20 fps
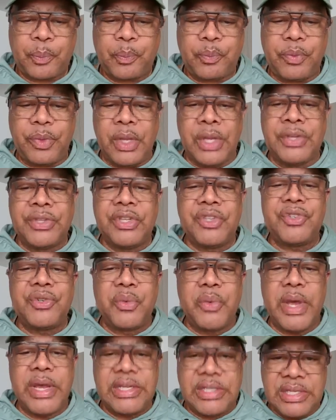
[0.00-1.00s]

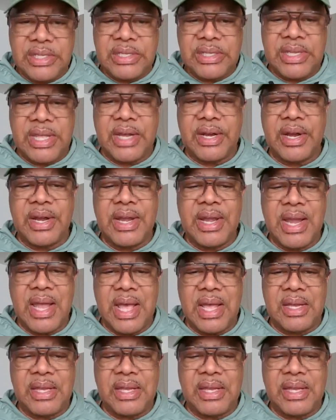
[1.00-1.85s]
situations that are not